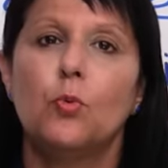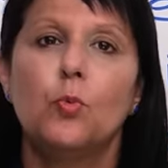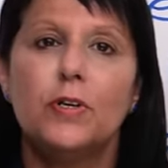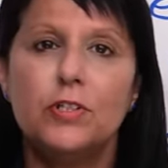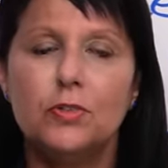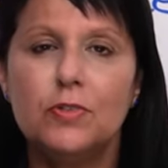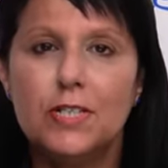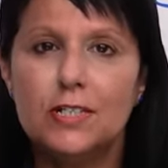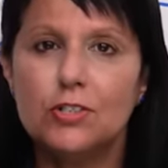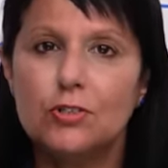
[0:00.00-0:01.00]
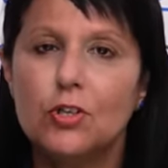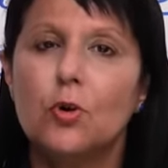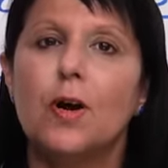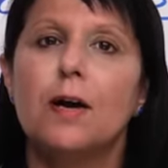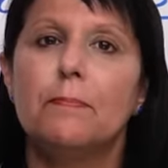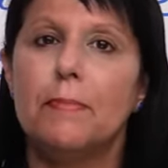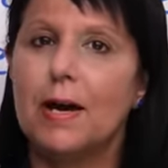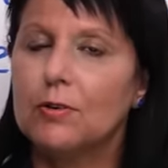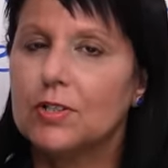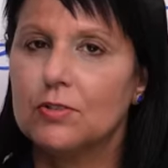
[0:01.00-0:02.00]
What do you need to know
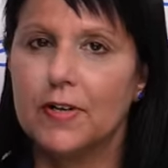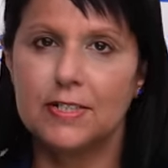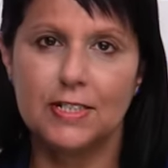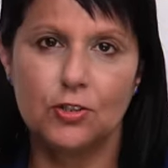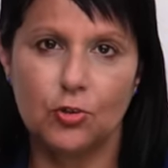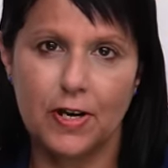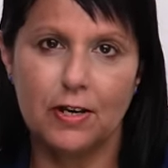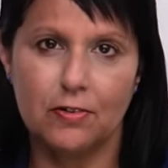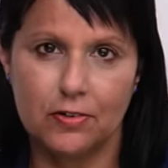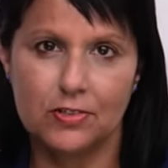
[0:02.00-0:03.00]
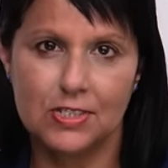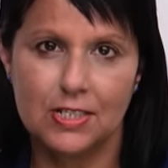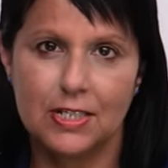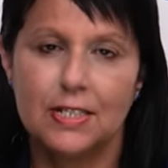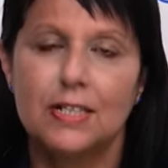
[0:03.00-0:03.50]
about correcting your errors?